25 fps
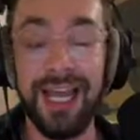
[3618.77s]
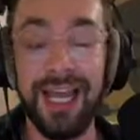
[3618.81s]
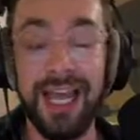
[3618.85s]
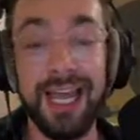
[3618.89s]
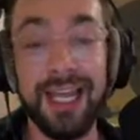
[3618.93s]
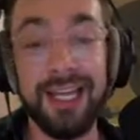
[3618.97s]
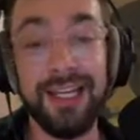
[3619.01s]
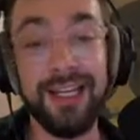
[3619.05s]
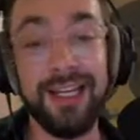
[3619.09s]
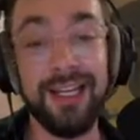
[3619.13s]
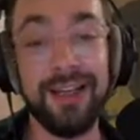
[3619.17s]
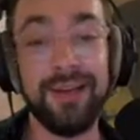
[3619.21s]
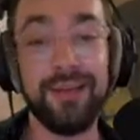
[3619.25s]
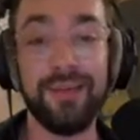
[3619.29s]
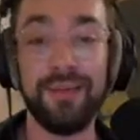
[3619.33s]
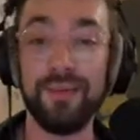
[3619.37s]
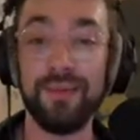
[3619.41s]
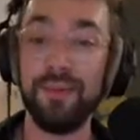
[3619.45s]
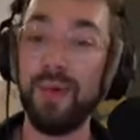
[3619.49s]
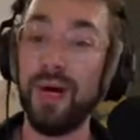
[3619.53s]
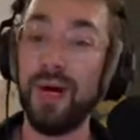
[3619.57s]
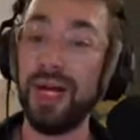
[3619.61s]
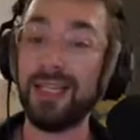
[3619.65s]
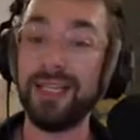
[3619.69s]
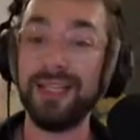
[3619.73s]
And
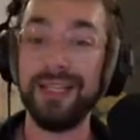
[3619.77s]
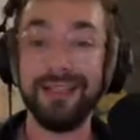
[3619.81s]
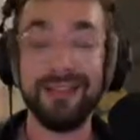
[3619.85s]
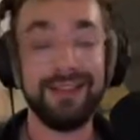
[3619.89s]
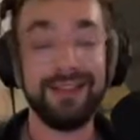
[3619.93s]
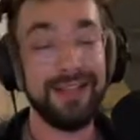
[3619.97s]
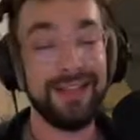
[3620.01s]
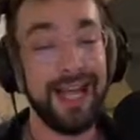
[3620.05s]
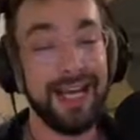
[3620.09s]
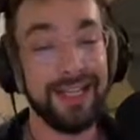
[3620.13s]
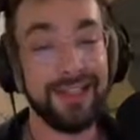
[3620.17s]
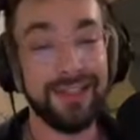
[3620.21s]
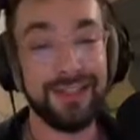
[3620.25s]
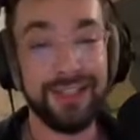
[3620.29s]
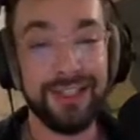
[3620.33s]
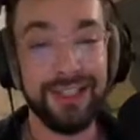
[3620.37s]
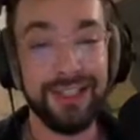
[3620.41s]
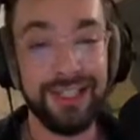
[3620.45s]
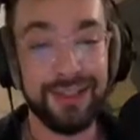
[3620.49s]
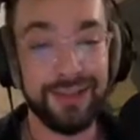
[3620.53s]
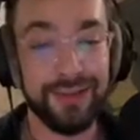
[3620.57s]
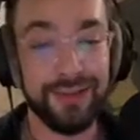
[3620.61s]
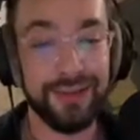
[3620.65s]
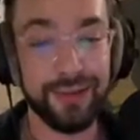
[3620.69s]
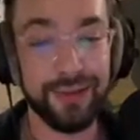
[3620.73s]
one last
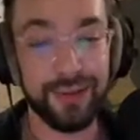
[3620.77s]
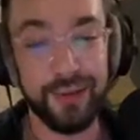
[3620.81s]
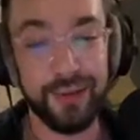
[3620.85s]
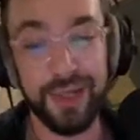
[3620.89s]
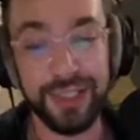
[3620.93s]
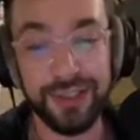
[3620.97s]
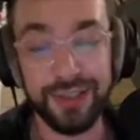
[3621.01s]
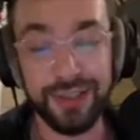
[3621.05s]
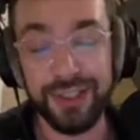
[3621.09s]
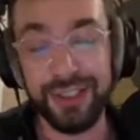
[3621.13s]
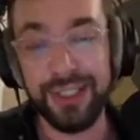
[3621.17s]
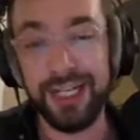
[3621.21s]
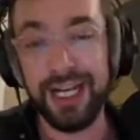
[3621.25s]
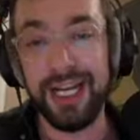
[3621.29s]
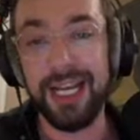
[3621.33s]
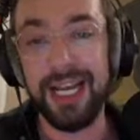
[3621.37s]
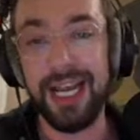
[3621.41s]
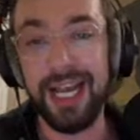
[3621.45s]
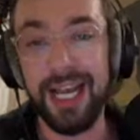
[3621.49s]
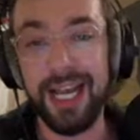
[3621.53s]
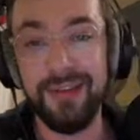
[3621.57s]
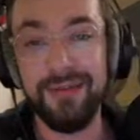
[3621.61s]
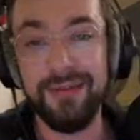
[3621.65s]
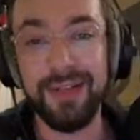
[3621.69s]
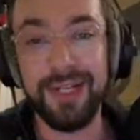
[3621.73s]
little question I
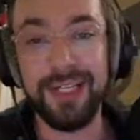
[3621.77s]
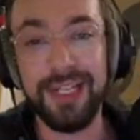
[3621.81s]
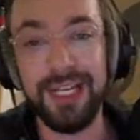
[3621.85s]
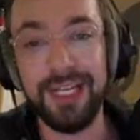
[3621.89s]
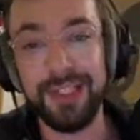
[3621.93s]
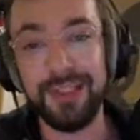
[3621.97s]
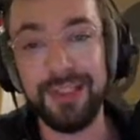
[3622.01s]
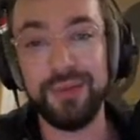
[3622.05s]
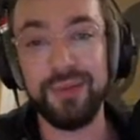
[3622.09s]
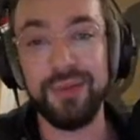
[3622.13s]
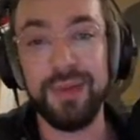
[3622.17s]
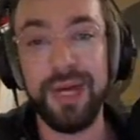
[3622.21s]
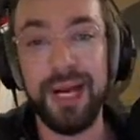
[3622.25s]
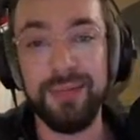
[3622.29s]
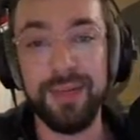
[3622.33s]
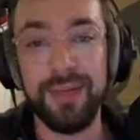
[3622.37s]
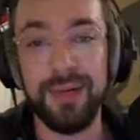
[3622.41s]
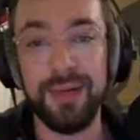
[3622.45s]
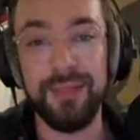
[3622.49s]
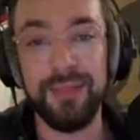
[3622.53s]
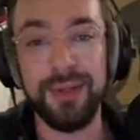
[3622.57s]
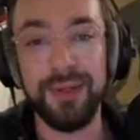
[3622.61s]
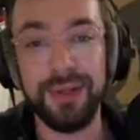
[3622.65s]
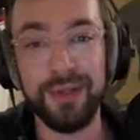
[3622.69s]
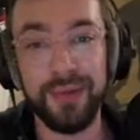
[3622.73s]
have, I like to wrap
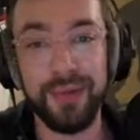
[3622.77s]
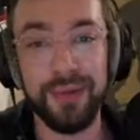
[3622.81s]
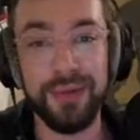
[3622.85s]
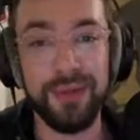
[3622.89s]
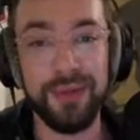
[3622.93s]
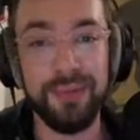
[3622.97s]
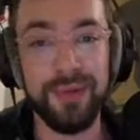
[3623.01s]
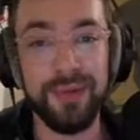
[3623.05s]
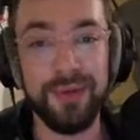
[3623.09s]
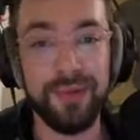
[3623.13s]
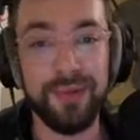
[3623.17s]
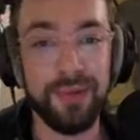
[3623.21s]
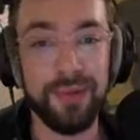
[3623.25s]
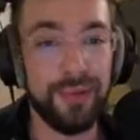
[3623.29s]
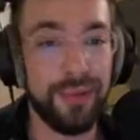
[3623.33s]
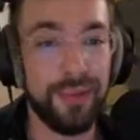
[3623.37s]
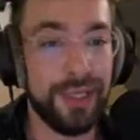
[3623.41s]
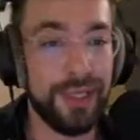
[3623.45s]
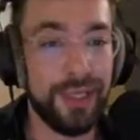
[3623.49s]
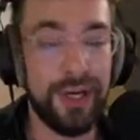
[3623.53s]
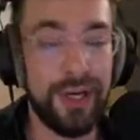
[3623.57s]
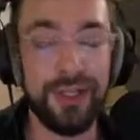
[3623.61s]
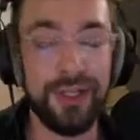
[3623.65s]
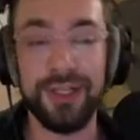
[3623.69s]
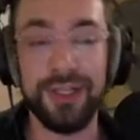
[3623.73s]
up with Cory before we
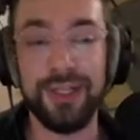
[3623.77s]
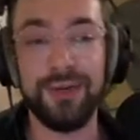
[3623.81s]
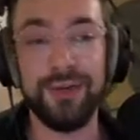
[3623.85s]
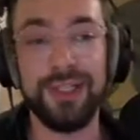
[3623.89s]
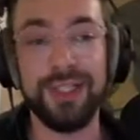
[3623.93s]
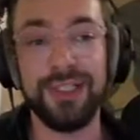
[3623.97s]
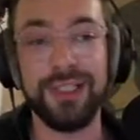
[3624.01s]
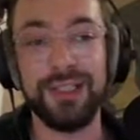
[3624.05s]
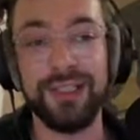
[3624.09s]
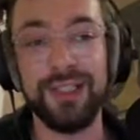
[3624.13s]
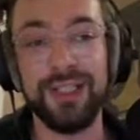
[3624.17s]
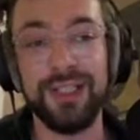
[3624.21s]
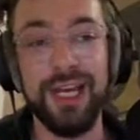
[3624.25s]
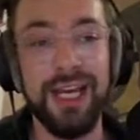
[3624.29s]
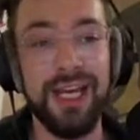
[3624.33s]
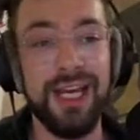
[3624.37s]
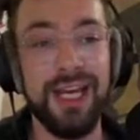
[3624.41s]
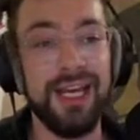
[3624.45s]
call it quits.